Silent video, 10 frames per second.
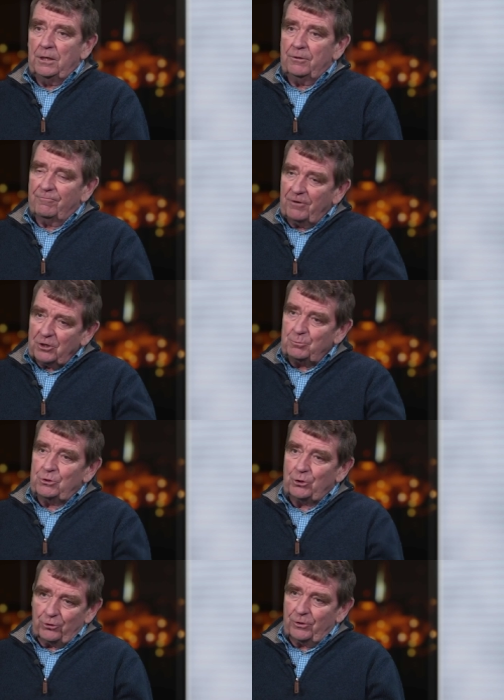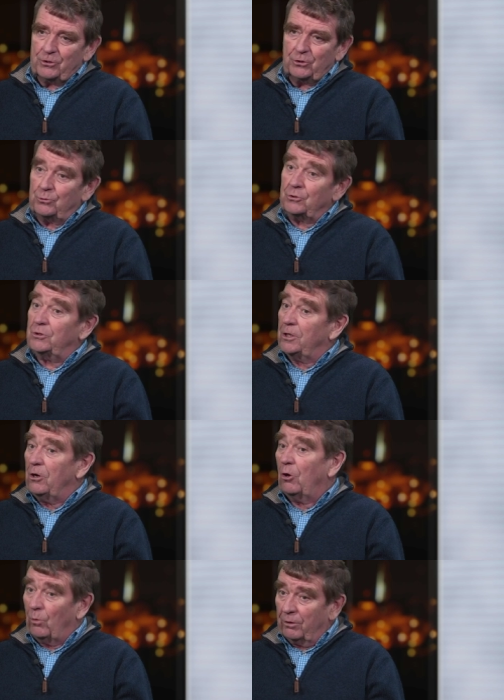The vast majority of their soldiers did
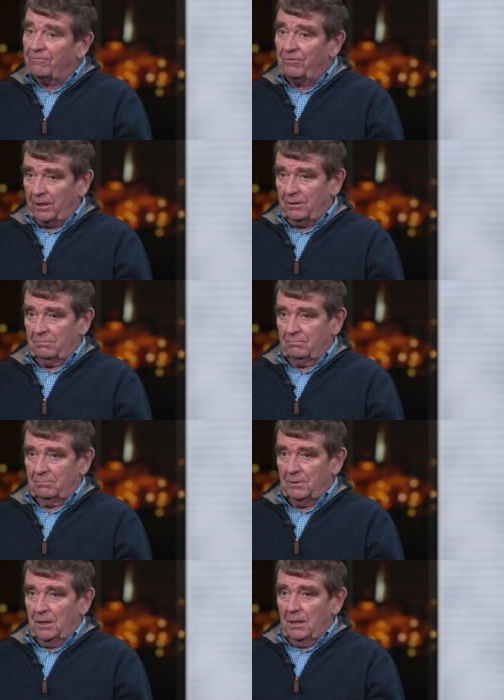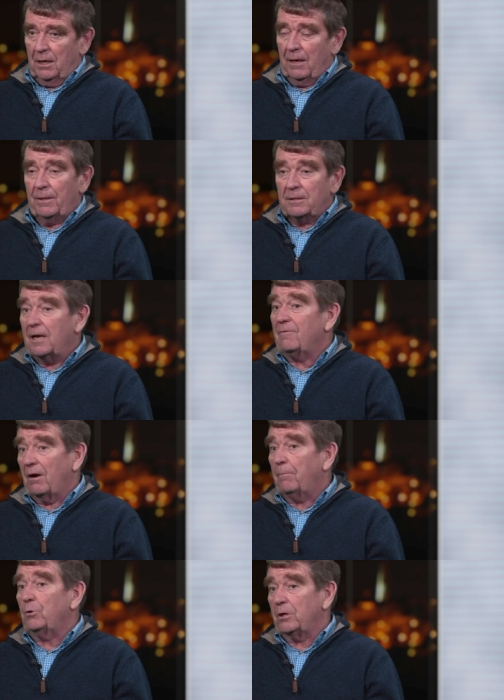not want to fight, and they gave
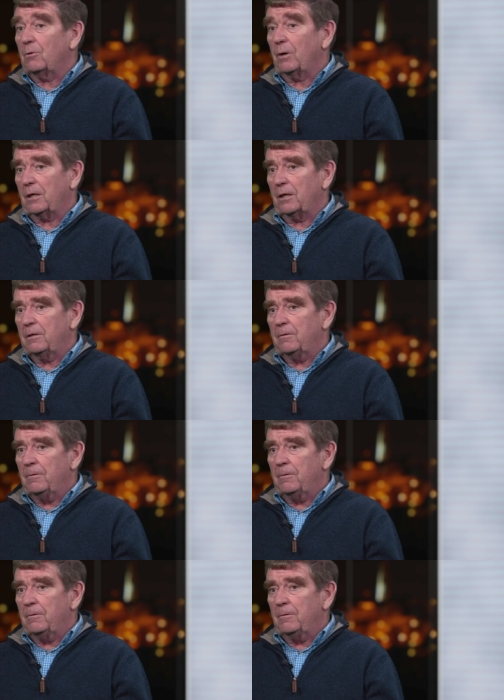up pretty quickly.